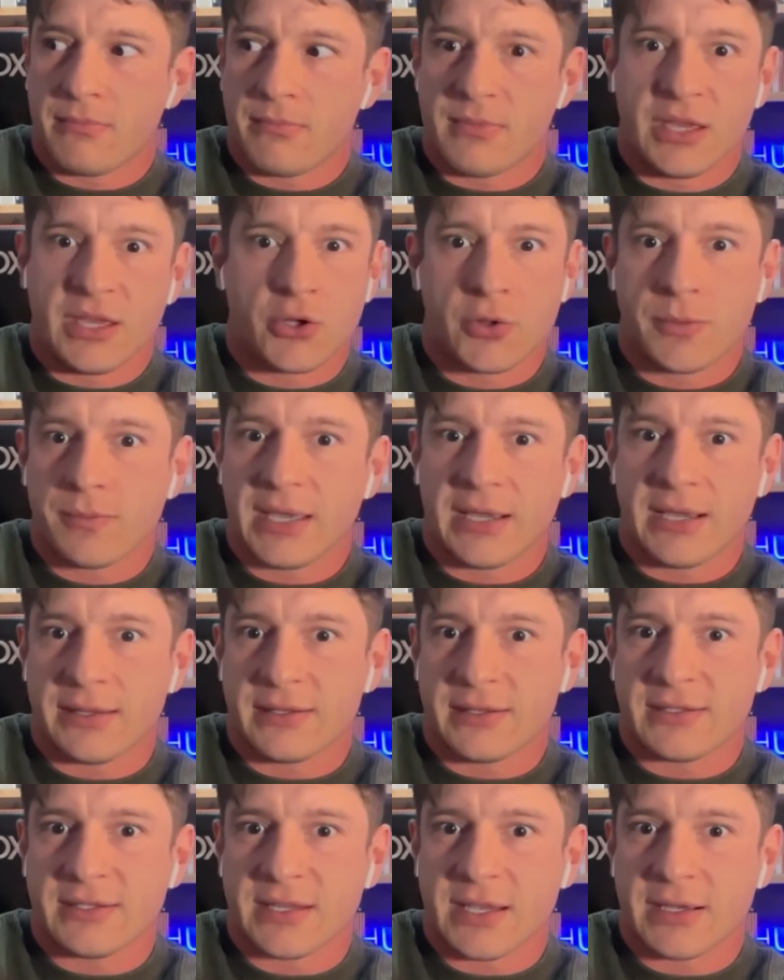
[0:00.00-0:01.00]
they don't make any
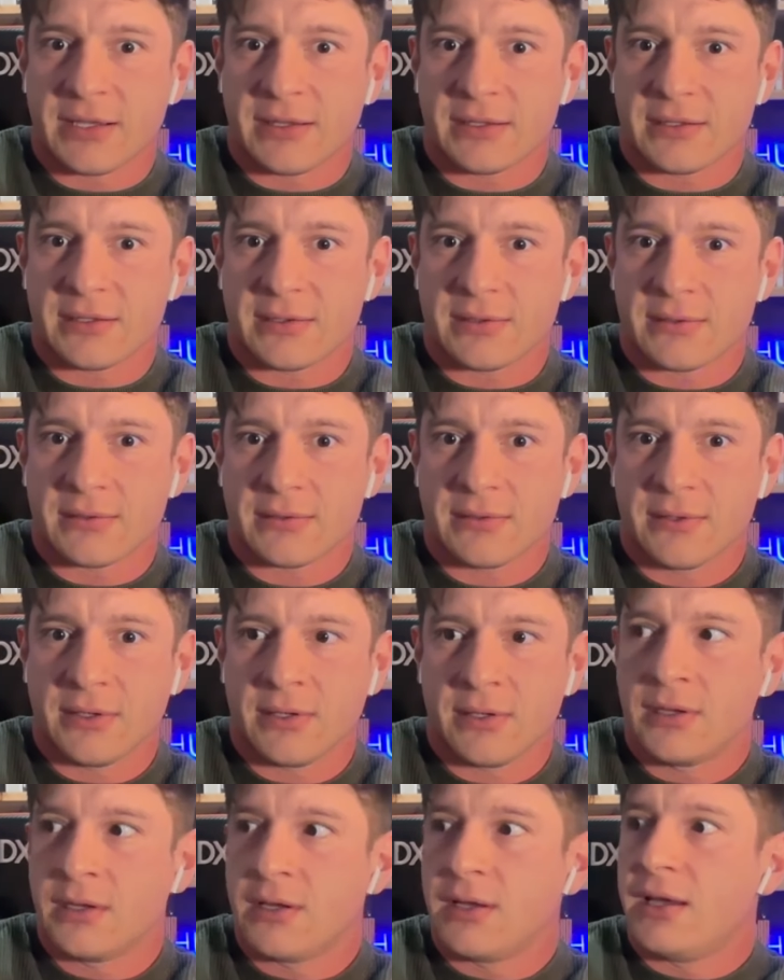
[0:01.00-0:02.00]
sales,
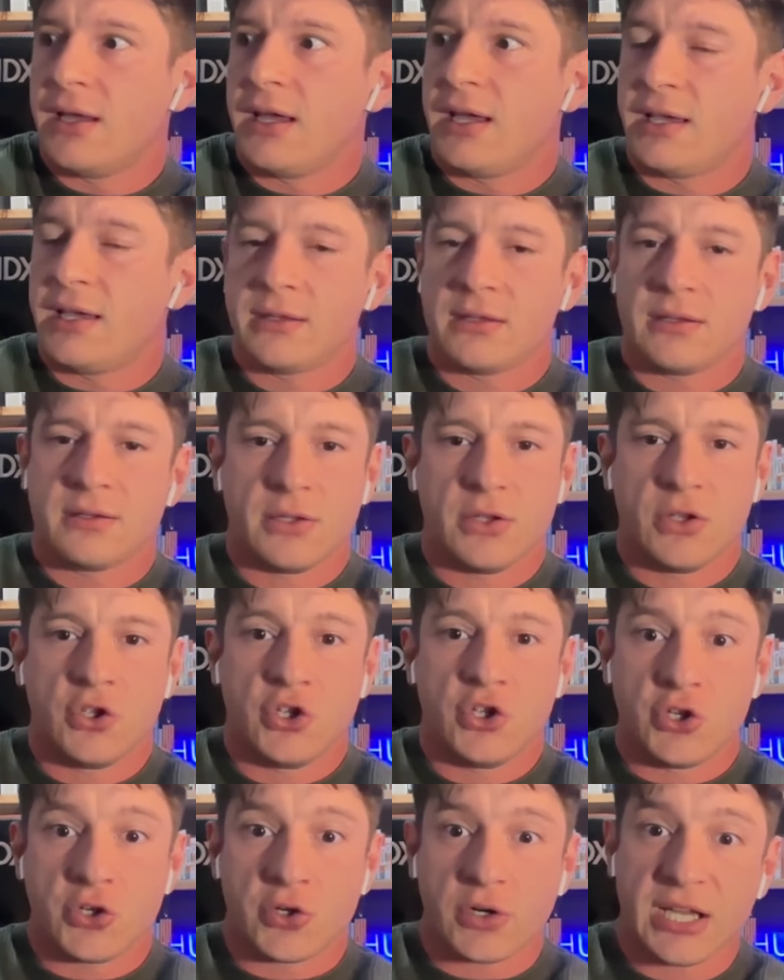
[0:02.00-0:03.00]
and
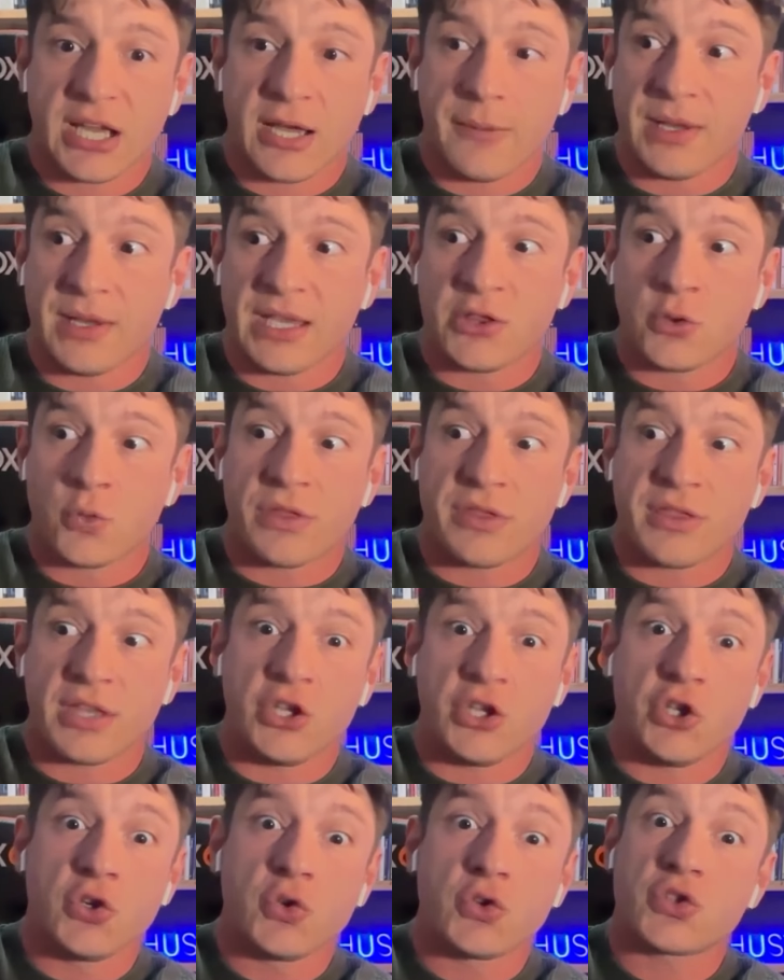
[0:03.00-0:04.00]
you're coming in with a
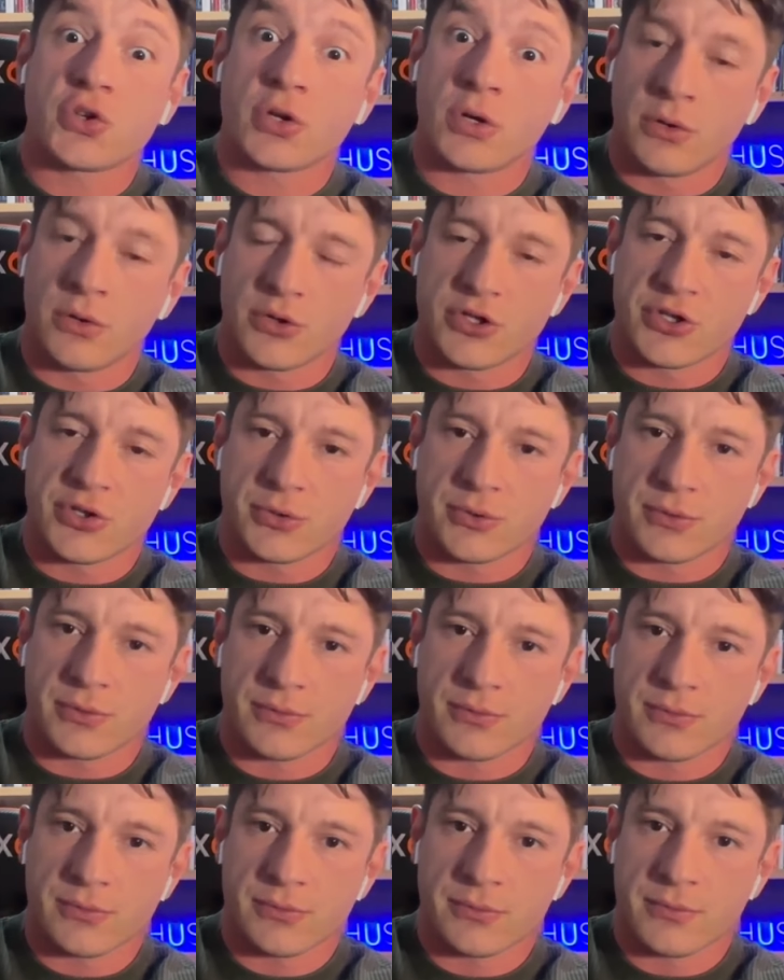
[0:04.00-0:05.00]
new solution.
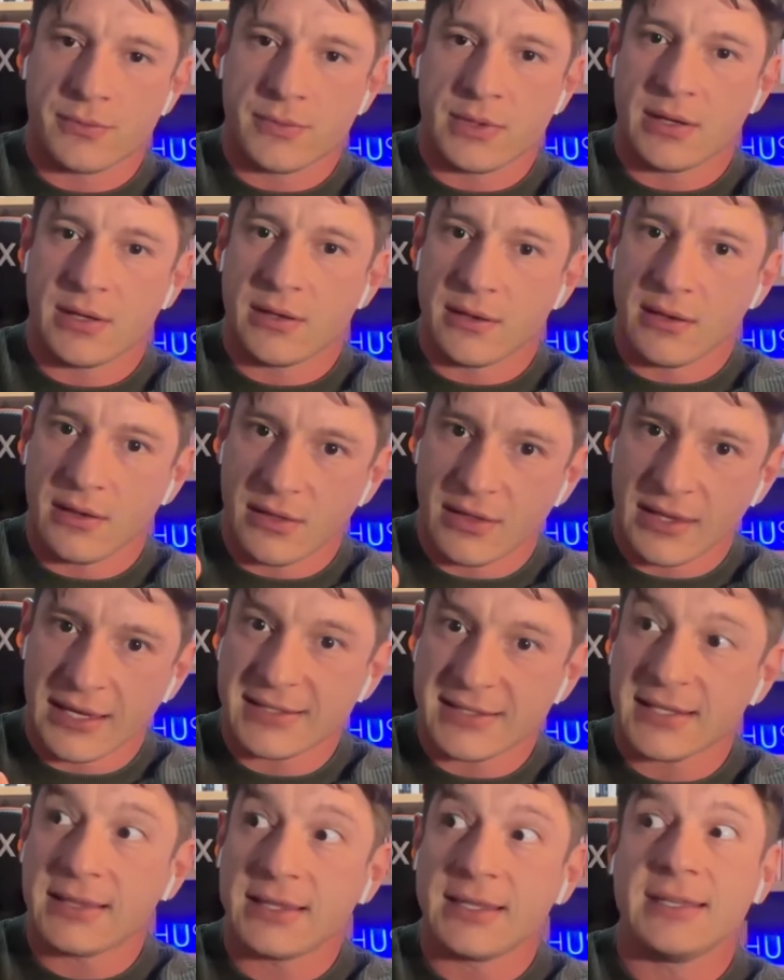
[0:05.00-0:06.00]

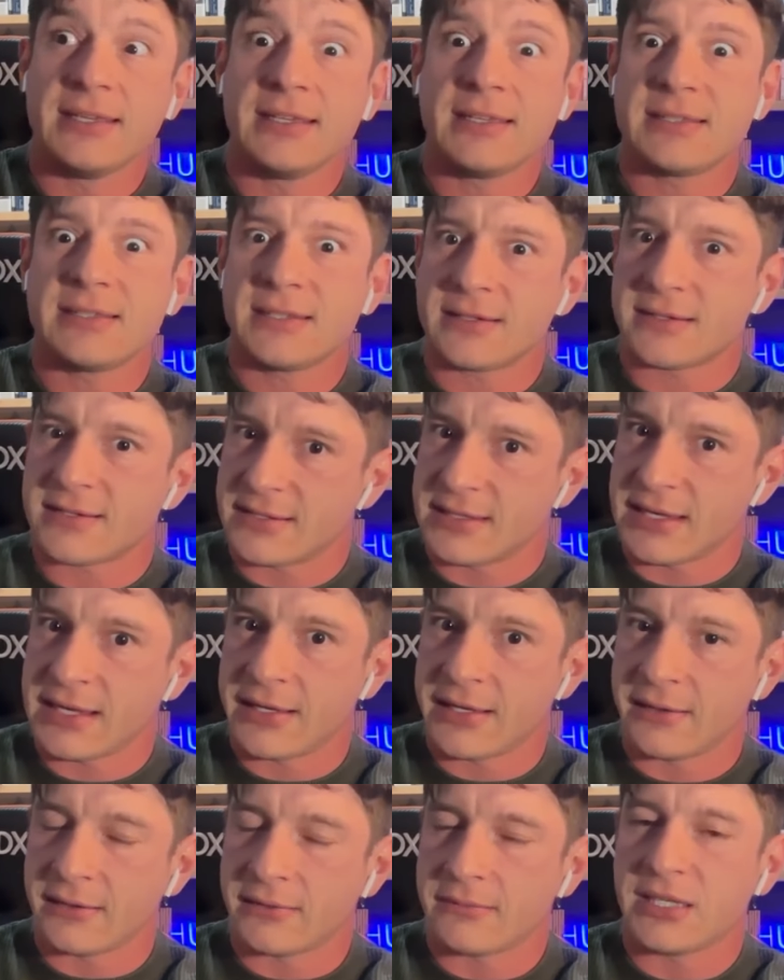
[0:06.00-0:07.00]
That's an easier
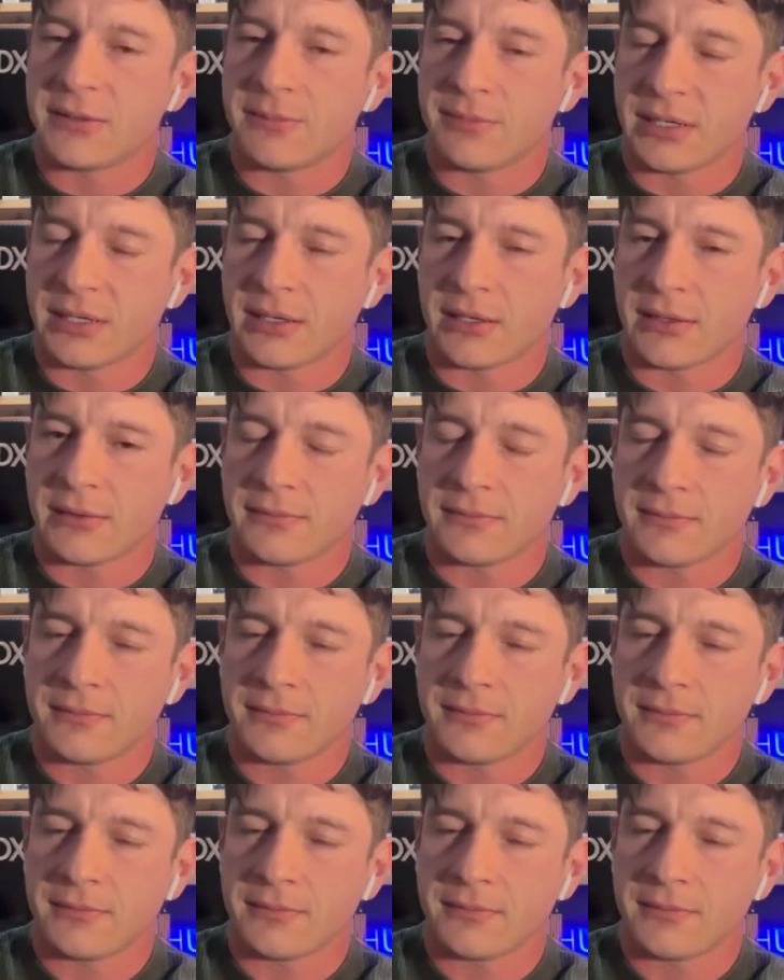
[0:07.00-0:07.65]
sale, typically.